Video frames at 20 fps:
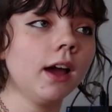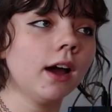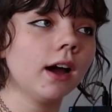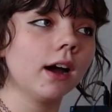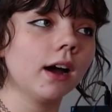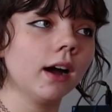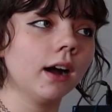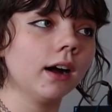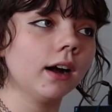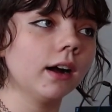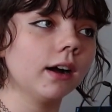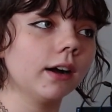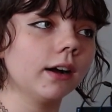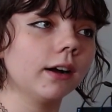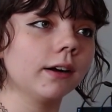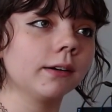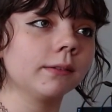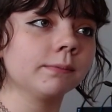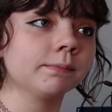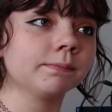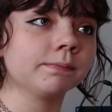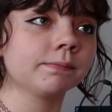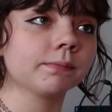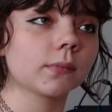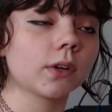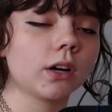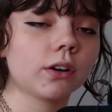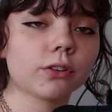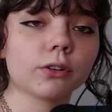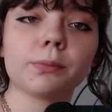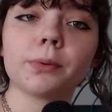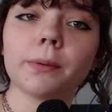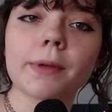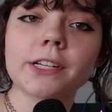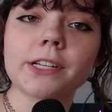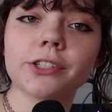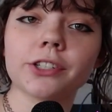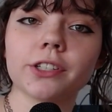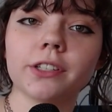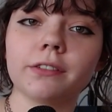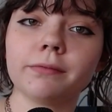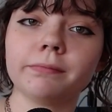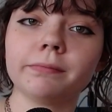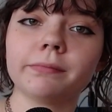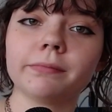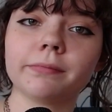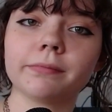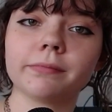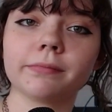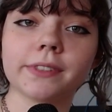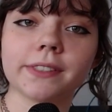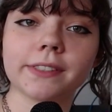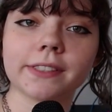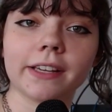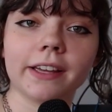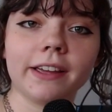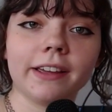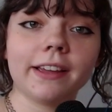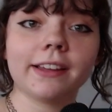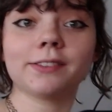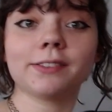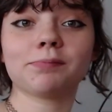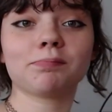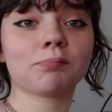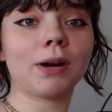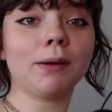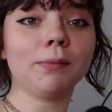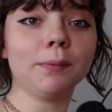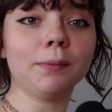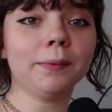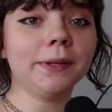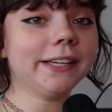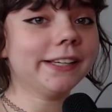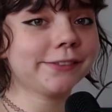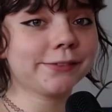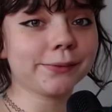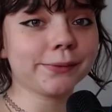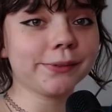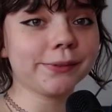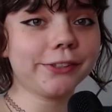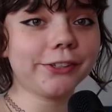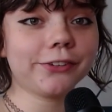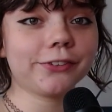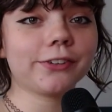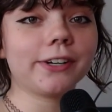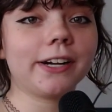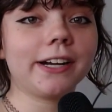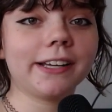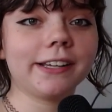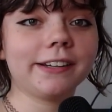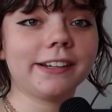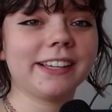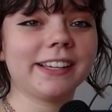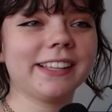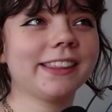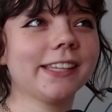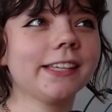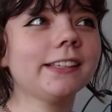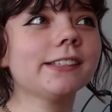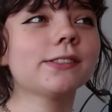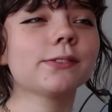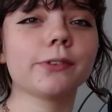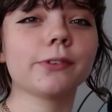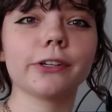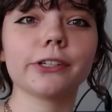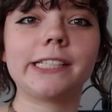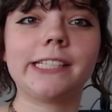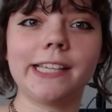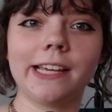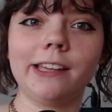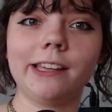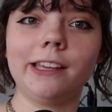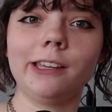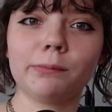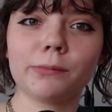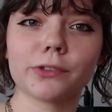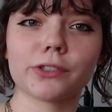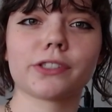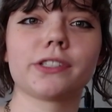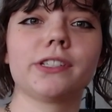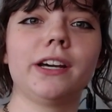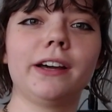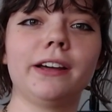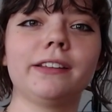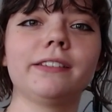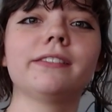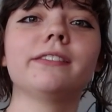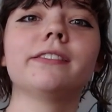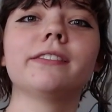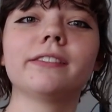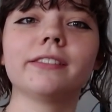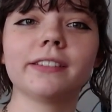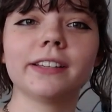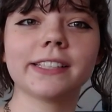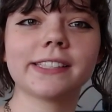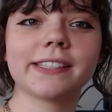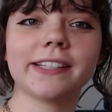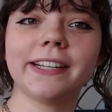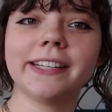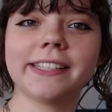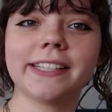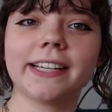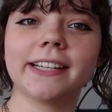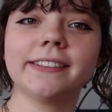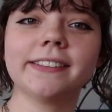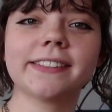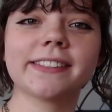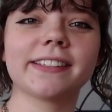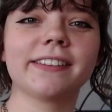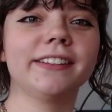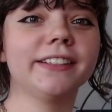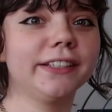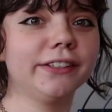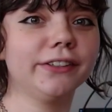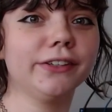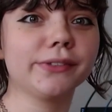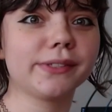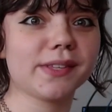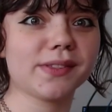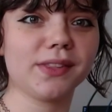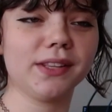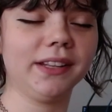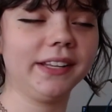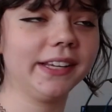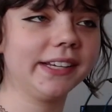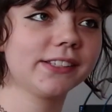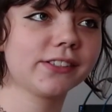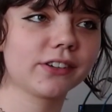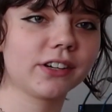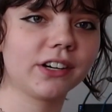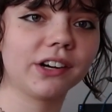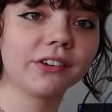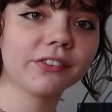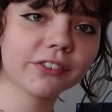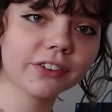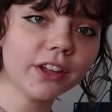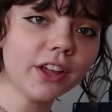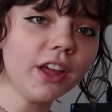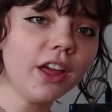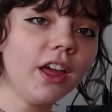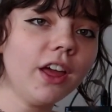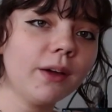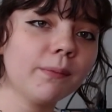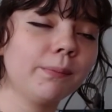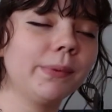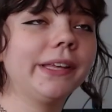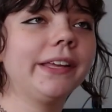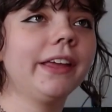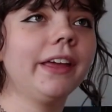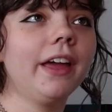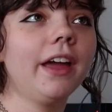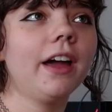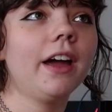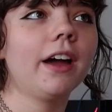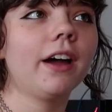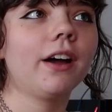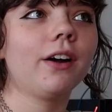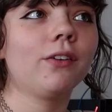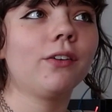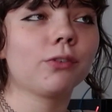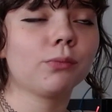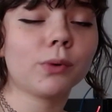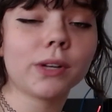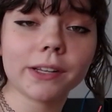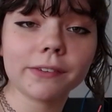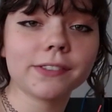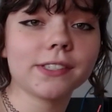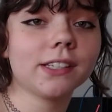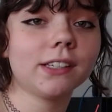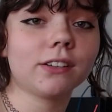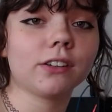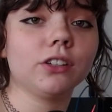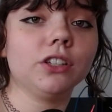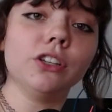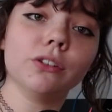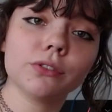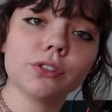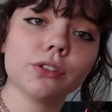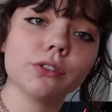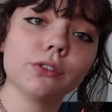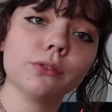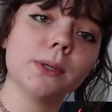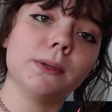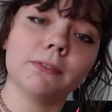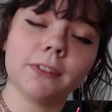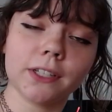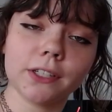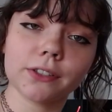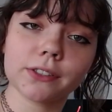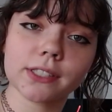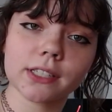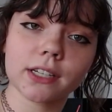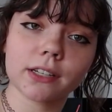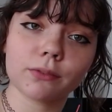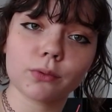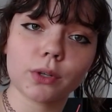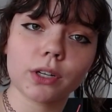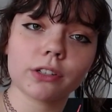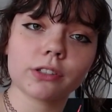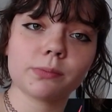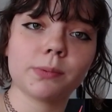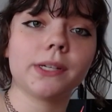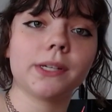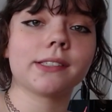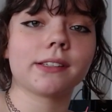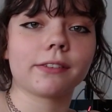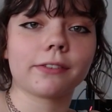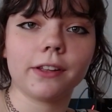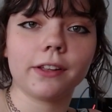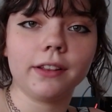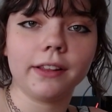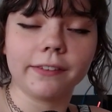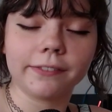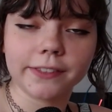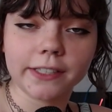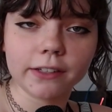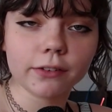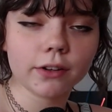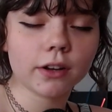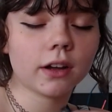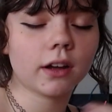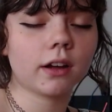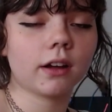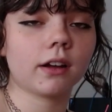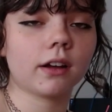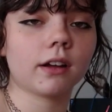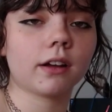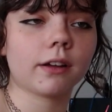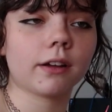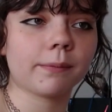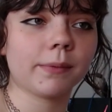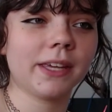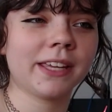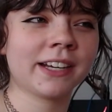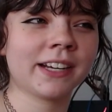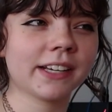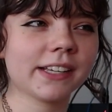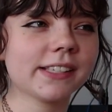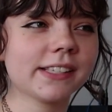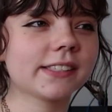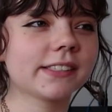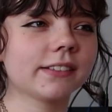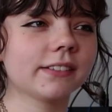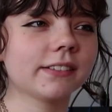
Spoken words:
honorable mention, say, it probably is a really good ride. I think it's very tame. It's not intense. All I know is that the lights are off, but from what I've seen on YouTube and videos that I've watched because I felt left out, it has,